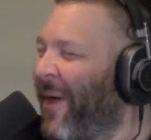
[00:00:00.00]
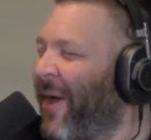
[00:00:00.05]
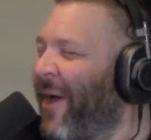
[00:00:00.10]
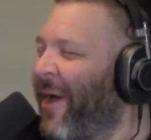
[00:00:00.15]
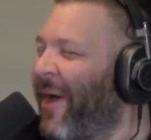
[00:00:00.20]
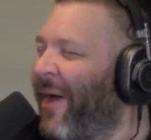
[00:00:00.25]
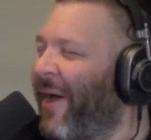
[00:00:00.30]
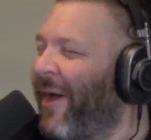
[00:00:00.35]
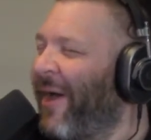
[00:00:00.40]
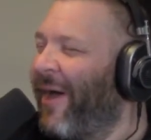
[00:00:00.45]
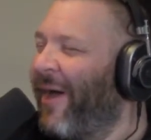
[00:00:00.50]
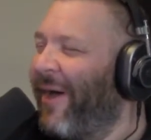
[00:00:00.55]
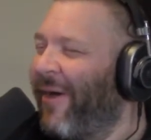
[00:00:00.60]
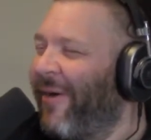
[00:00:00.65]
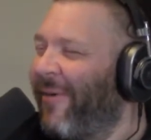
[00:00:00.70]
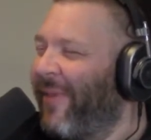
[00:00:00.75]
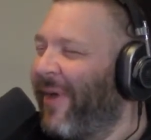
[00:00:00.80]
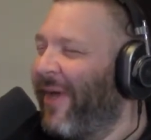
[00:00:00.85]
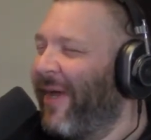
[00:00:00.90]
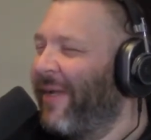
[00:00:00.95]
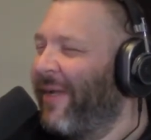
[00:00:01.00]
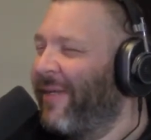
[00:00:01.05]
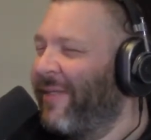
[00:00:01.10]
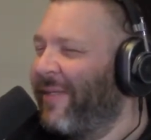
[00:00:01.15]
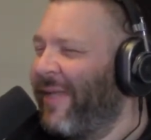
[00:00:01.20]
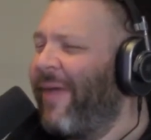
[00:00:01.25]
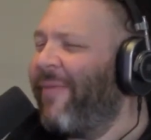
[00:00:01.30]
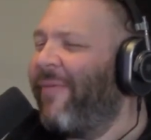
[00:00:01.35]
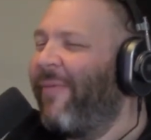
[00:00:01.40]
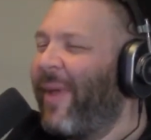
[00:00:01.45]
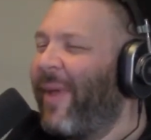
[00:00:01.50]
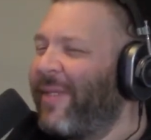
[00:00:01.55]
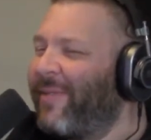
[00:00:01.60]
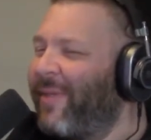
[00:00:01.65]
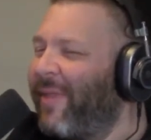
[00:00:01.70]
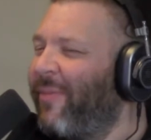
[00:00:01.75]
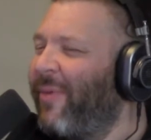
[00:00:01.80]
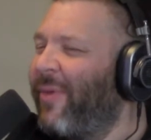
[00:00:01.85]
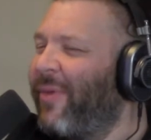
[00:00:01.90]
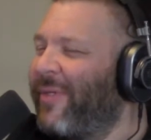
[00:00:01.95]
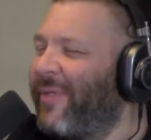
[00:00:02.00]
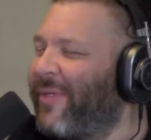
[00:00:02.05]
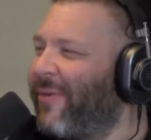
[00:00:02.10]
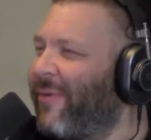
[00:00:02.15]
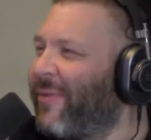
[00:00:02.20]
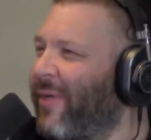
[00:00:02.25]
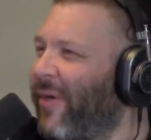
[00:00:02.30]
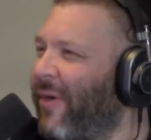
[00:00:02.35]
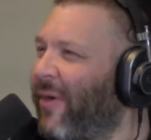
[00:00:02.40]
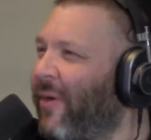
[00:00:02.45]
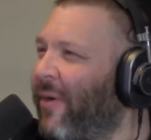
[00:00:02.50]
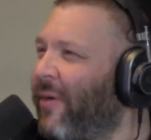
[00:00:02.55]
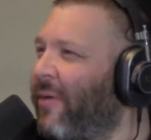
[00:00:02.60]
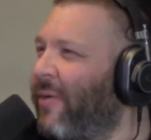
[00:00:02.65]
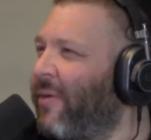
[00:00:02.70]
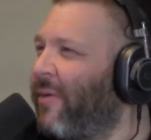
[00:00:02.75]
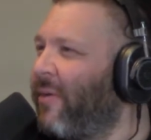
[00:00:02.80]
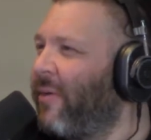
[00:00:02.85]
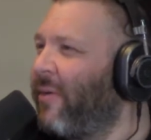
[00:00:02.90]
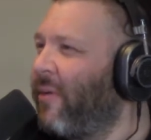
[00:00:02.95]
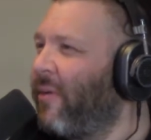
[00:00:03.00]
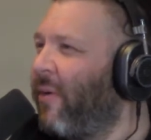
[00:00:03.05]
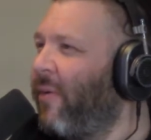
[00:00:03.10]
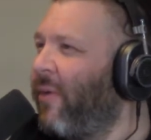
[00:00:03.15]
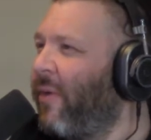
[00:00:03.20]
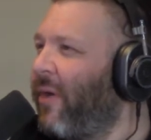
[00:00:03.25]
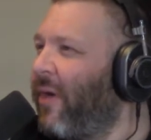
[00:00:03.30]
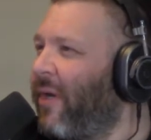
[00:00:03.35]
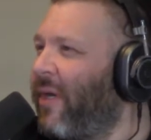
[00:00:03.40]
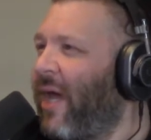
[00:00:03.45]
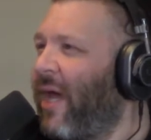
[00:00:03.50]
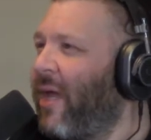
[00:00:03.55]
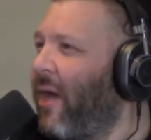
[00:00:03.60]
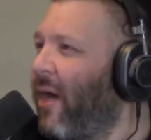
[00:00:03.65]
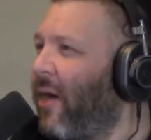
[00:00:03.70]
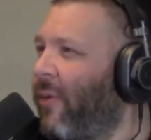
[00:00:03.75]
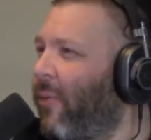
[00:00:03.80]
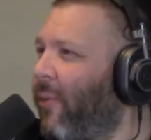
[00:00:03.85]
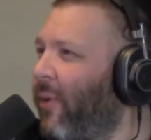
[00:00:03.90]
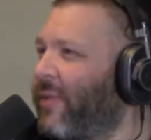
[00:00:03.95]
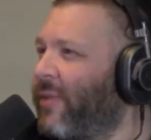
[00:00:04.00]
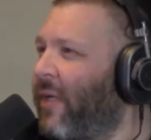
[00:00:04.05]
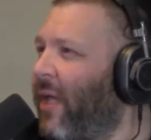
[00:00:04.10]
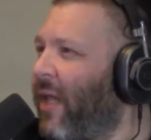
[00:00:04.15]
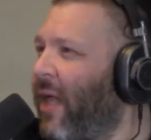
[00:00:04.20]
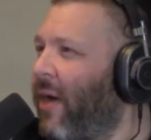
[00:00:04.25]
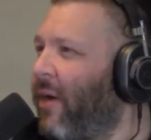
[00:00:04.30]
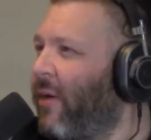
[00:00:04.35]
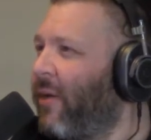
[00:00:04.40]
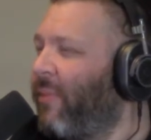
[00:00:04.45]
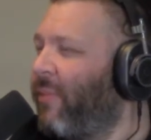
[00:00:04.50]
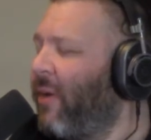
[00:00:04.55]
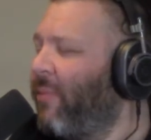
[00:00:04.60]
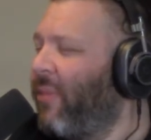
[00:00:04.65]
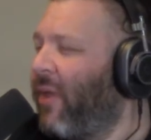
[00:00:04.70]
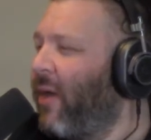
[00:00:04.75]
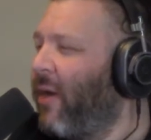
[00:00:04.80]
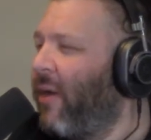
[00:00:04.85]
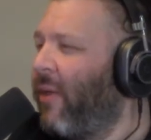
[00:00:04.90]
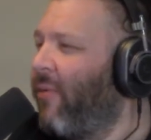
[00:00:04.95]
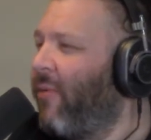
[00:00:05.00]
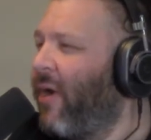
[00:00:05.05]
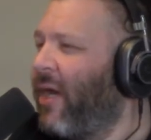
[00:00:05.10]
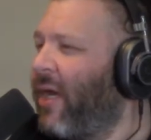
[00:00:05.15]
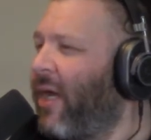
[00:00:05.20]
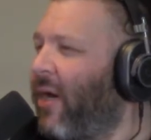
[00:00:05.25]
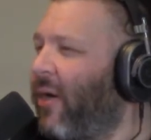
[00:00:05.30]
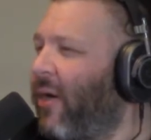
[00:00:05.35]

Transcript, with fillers: oh man, that reminds me of the Billy Joel song. Only the good die young. It wasn't oh, allowed to be played like, on the radio.